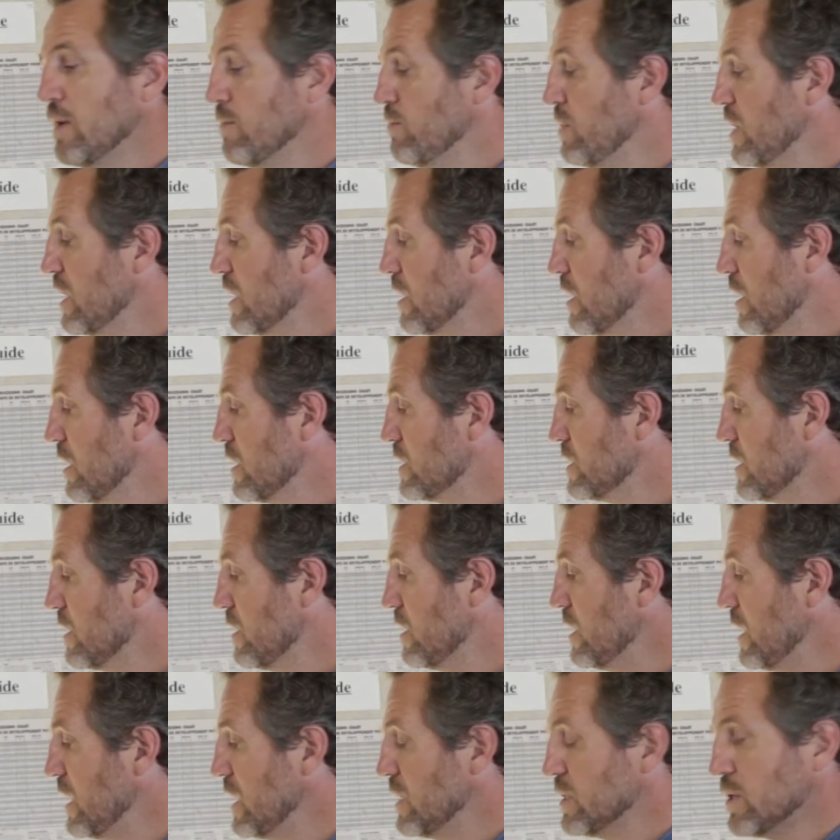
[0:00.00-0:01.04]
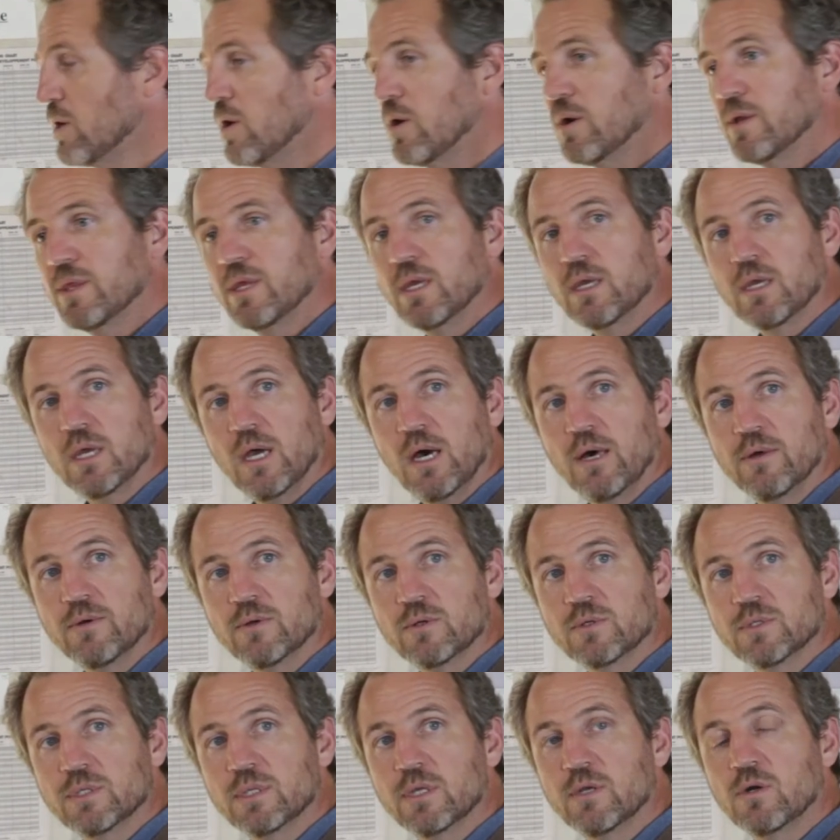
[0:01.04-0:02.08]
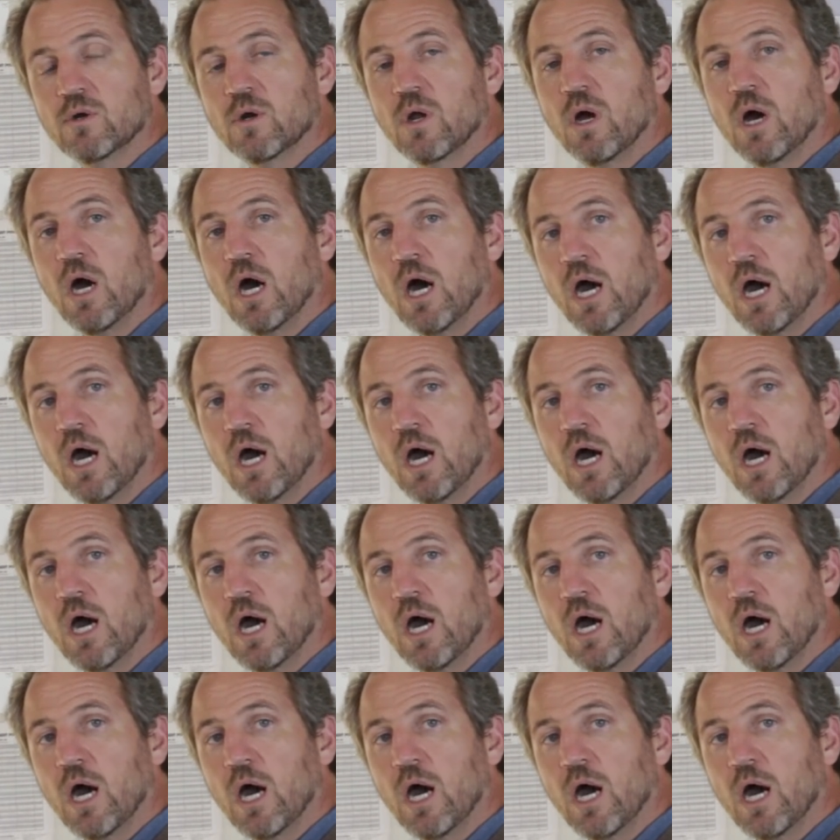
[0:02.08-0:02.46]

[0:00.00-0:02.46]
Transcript: because these are the colors that are